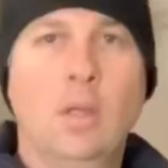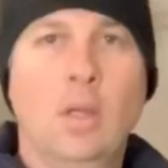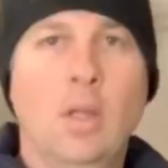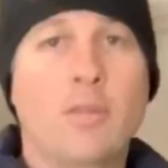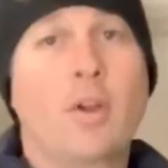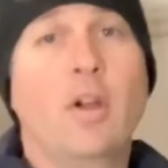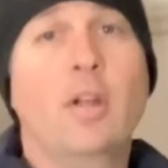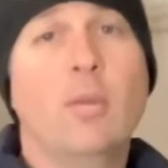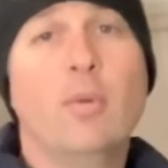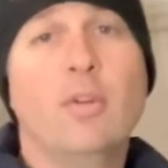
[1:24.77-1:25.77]
There are a
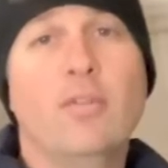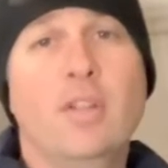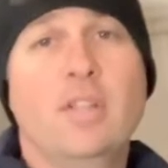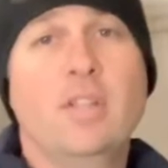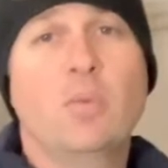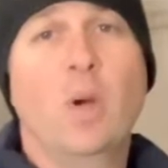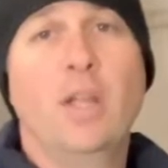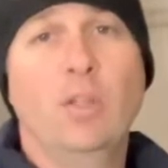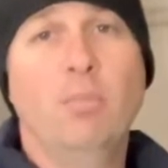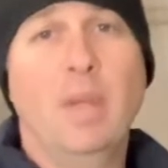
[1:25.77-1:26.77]
number of reasons why
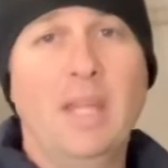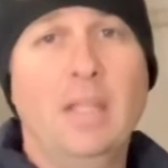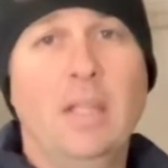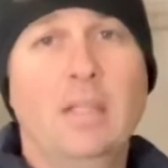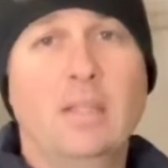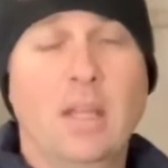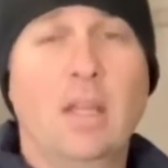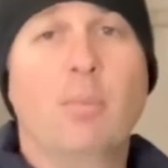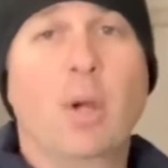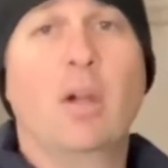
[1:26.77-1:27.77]
you may need to take
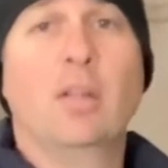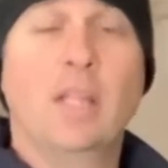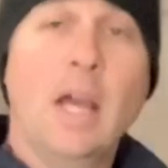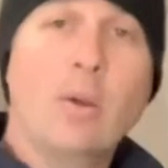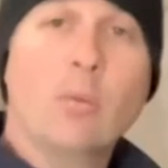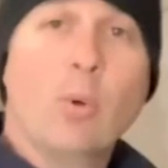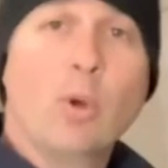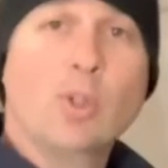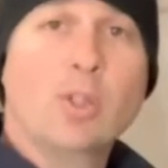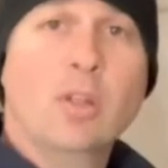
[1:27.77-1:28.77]
apart the outer
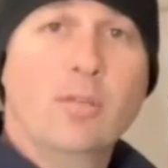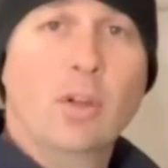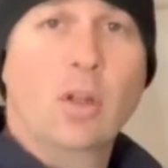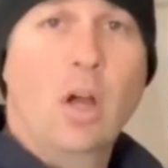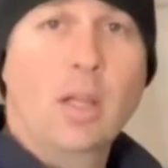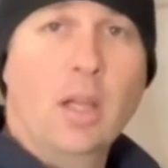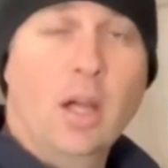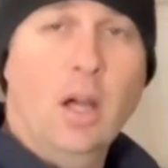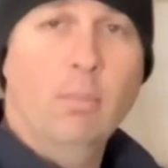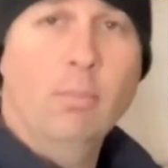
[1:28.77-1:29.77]
portion of your locking
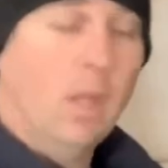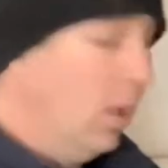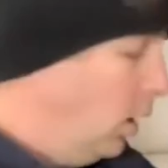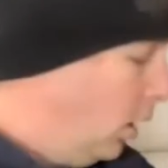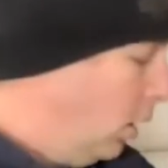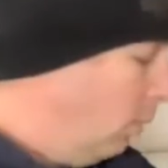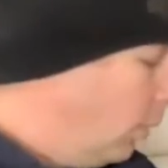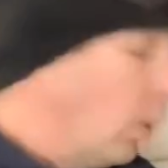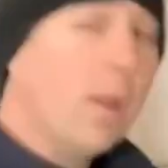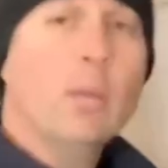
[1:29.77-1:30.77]
hub.
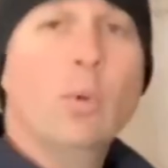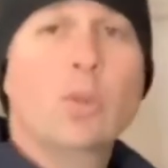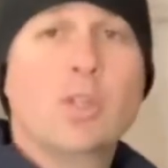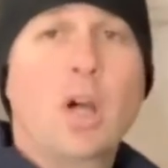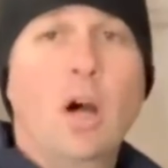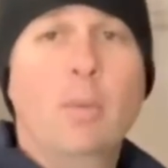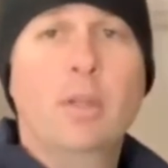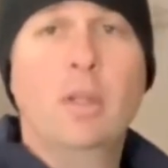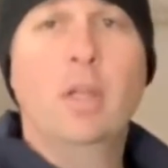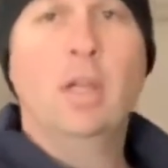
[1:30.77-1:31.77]
One of the most
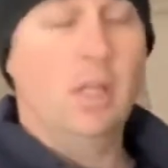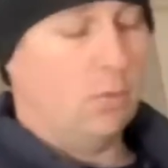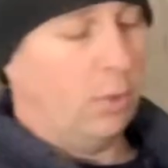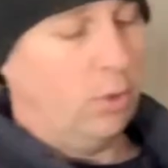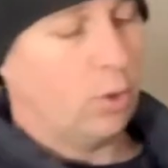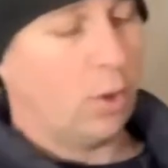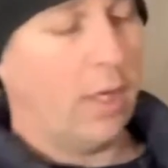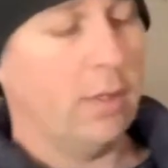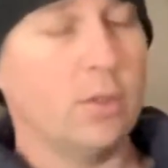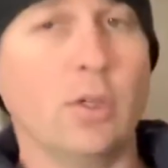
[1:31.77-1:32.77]
common is when you try
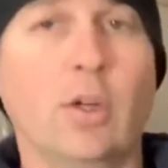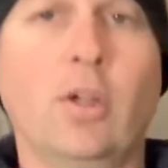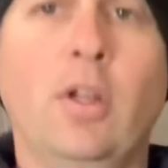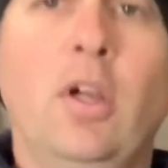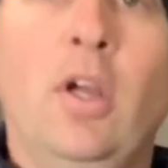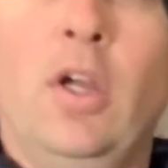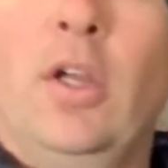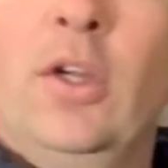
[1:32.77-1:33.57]
to turn your